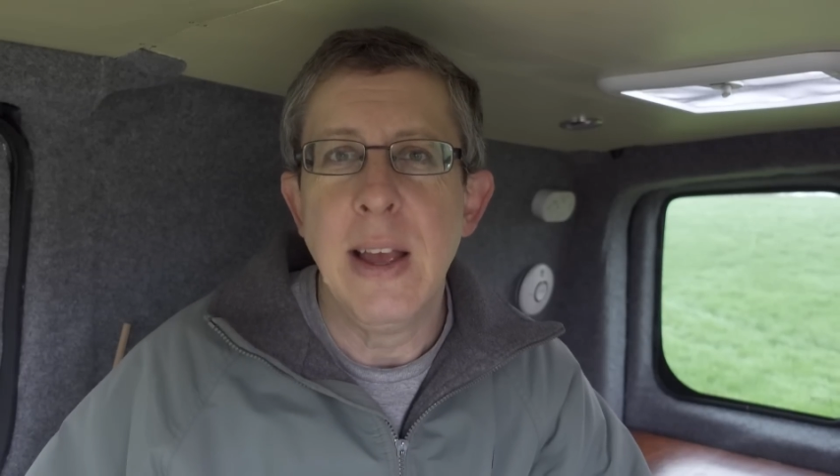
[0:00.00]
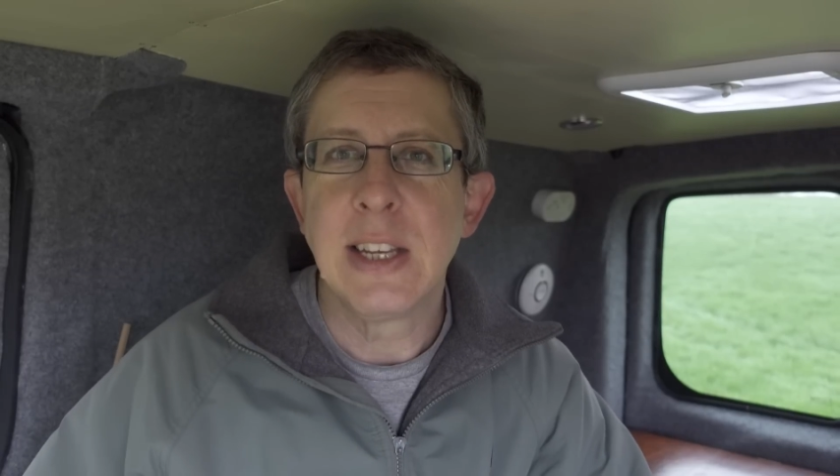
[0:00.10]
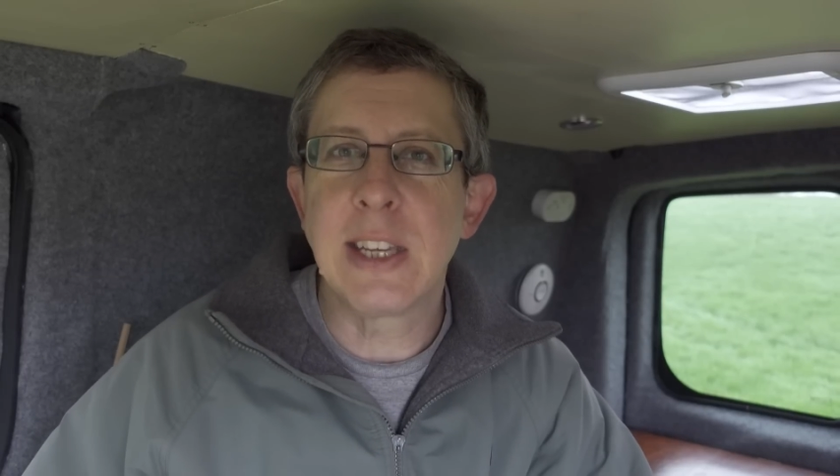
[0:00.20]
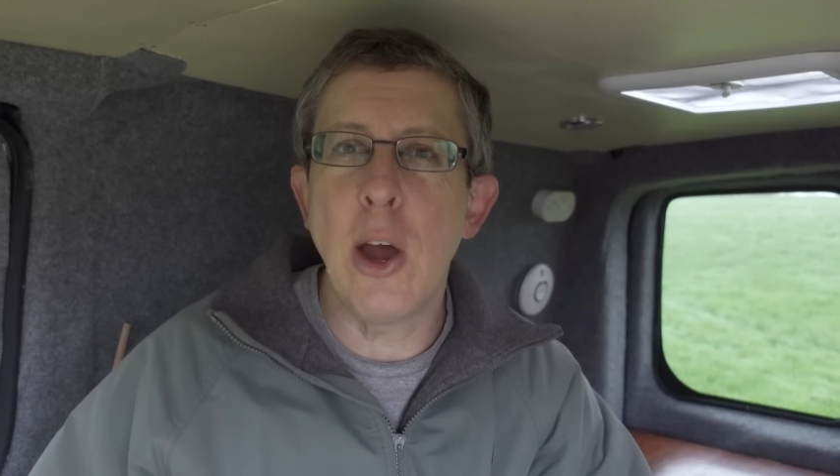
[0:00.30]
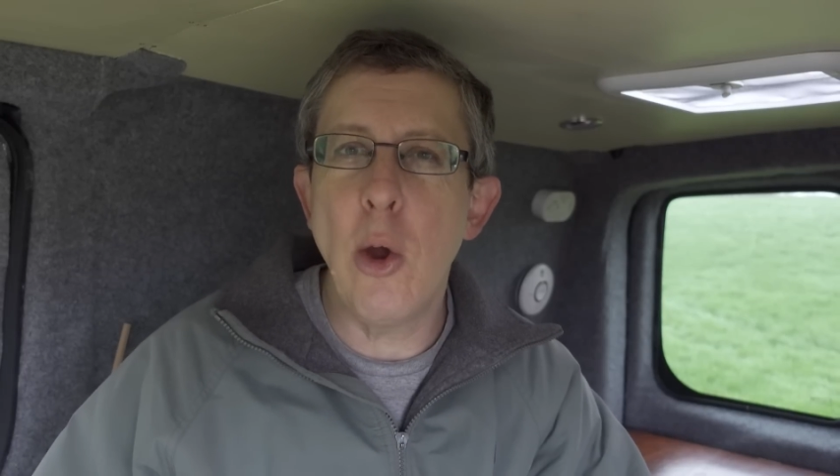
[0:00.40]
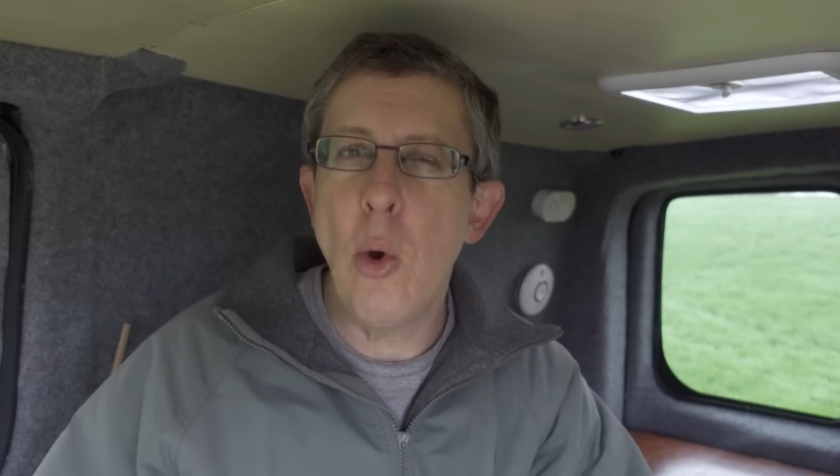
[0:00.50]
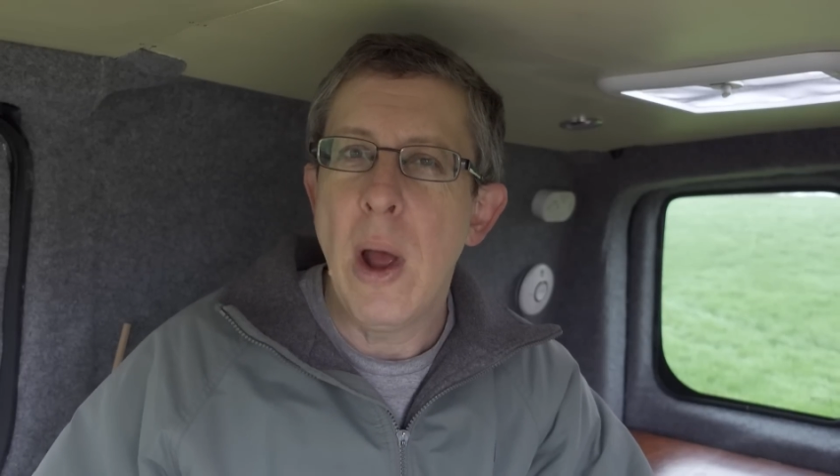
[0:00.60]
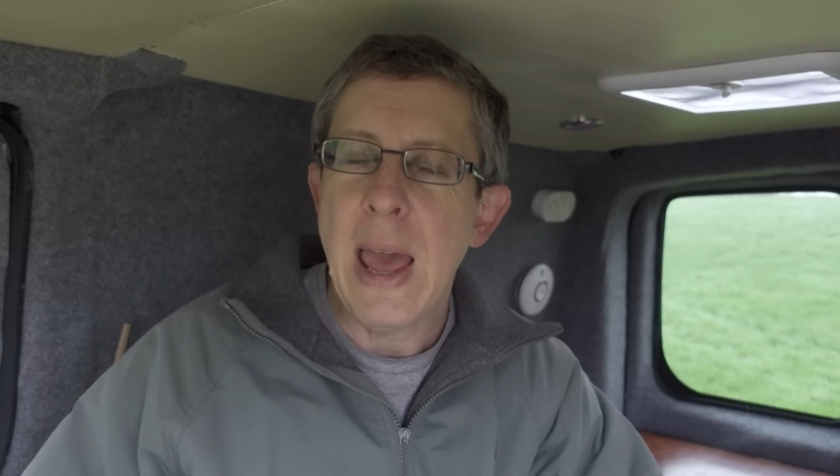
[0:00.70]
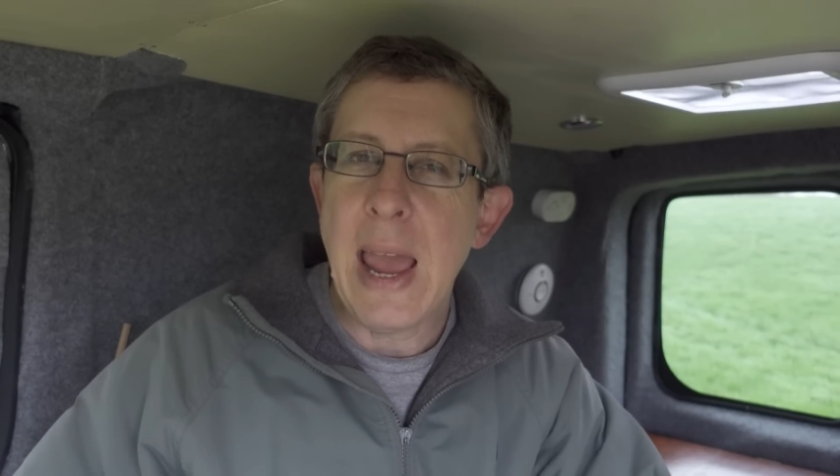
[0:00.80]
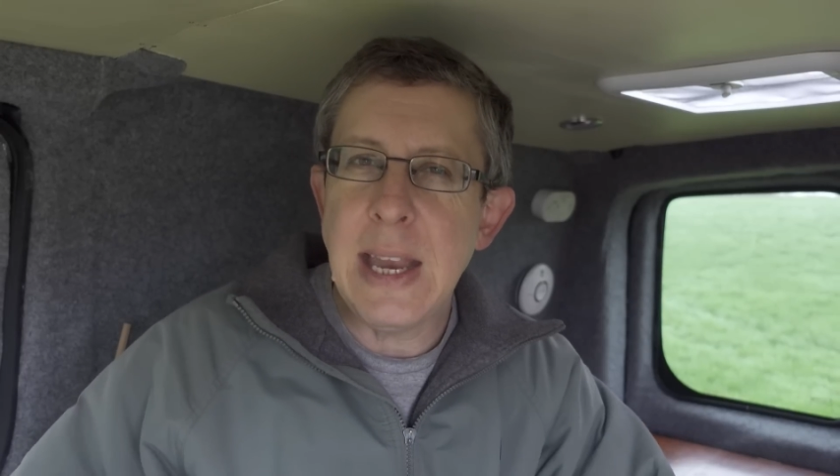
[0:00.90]
So
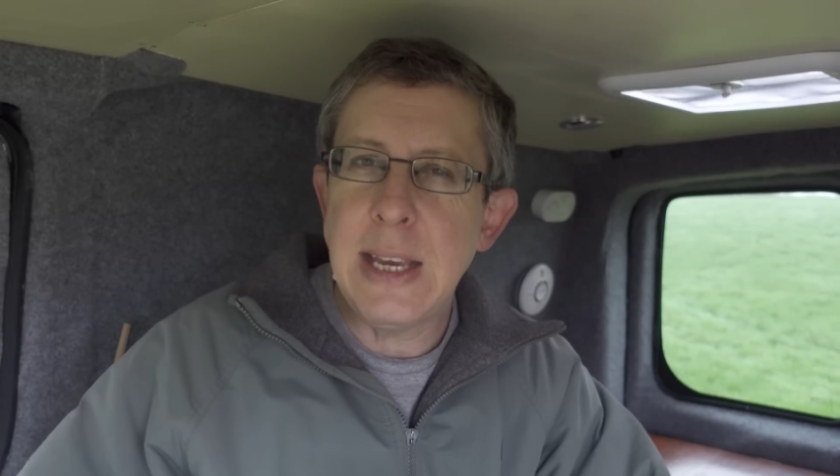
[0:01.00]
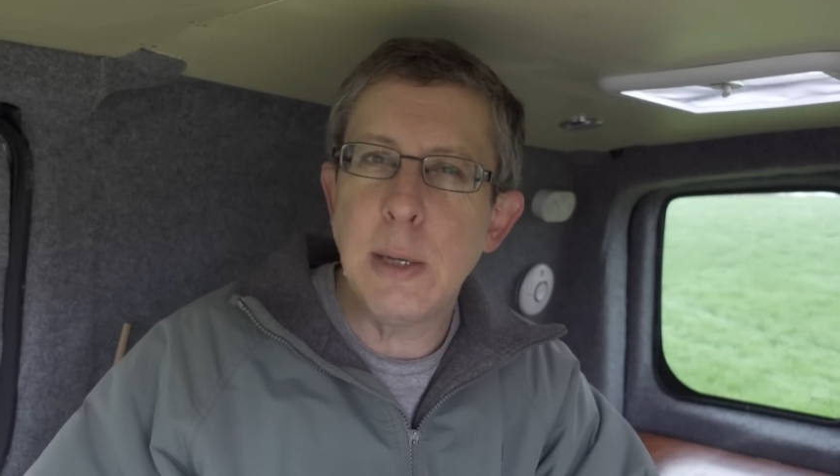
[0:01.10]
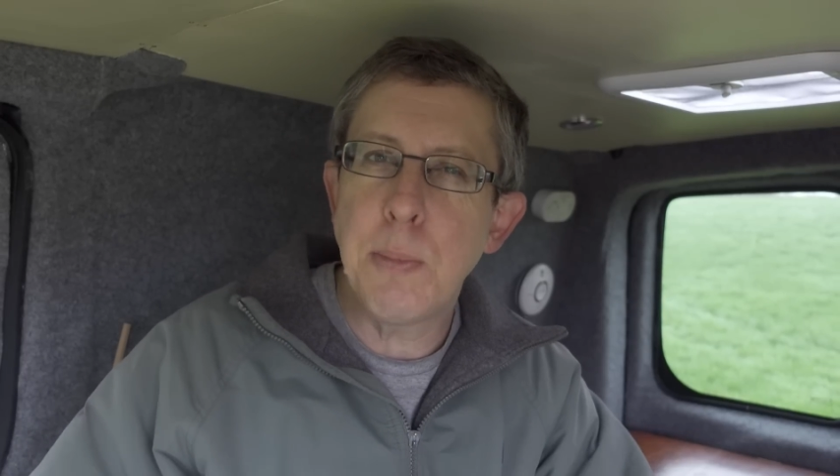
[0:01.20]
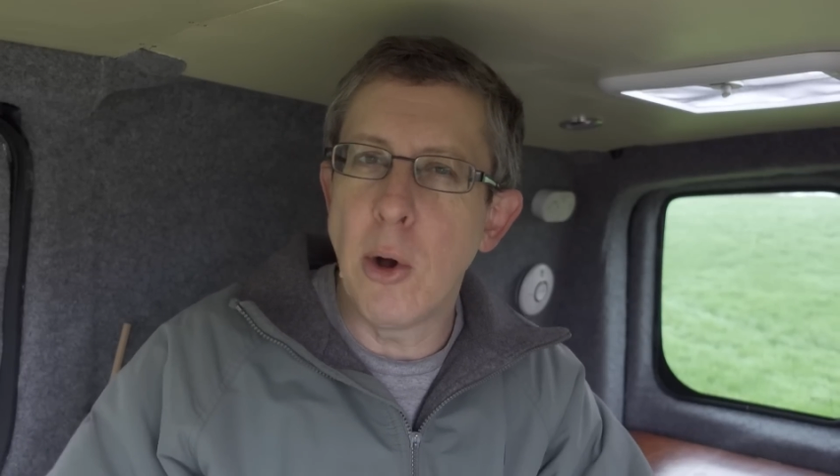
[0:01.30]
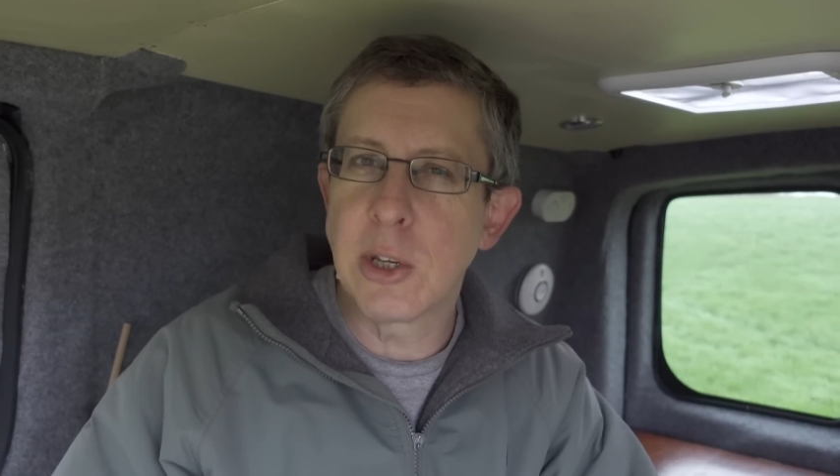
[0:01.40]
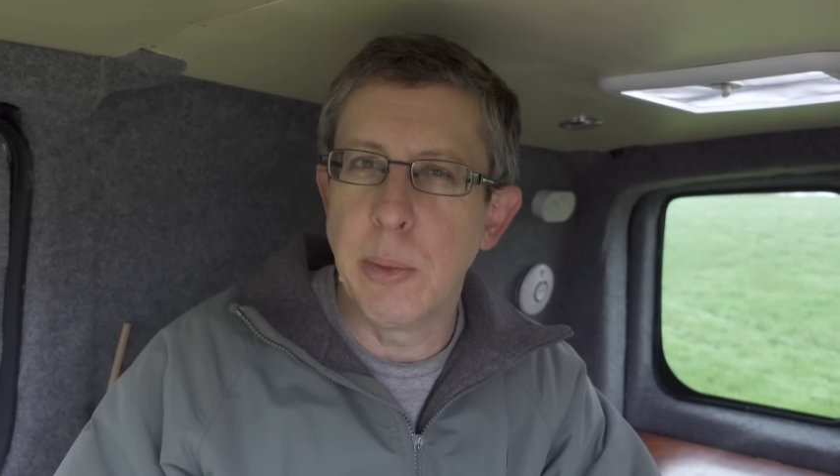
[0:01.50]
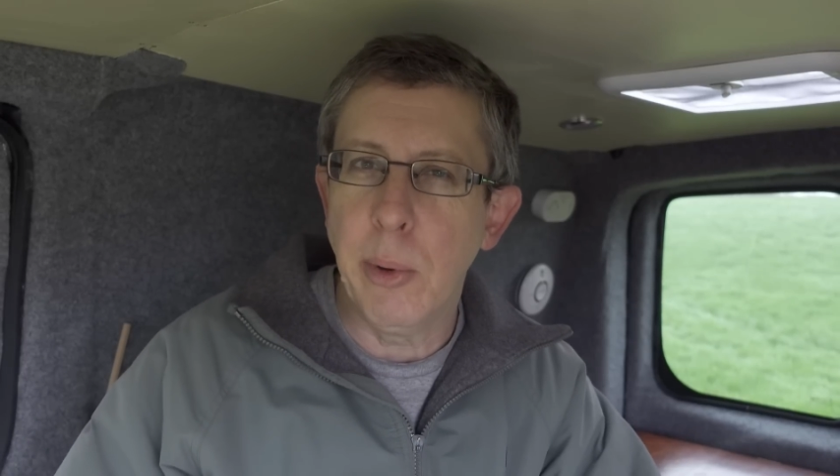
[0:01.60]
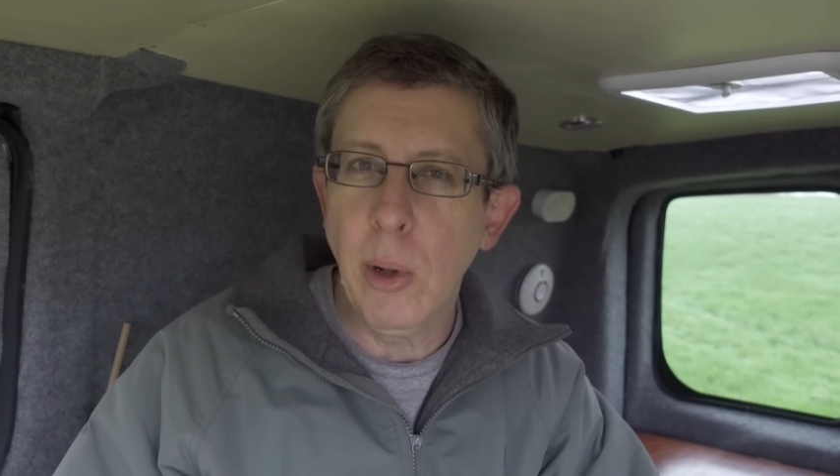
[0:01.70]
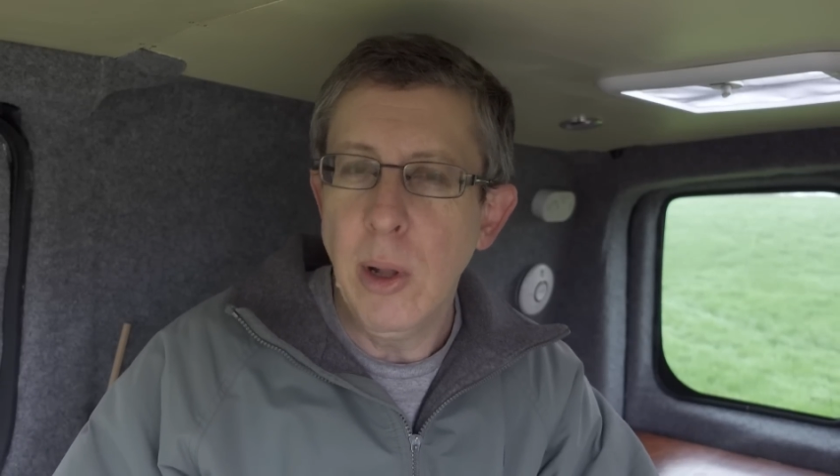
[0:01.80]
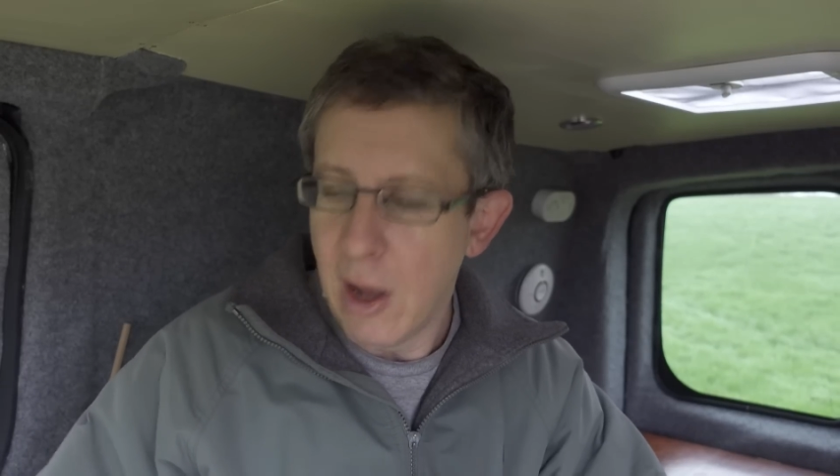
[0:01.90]
it is possible,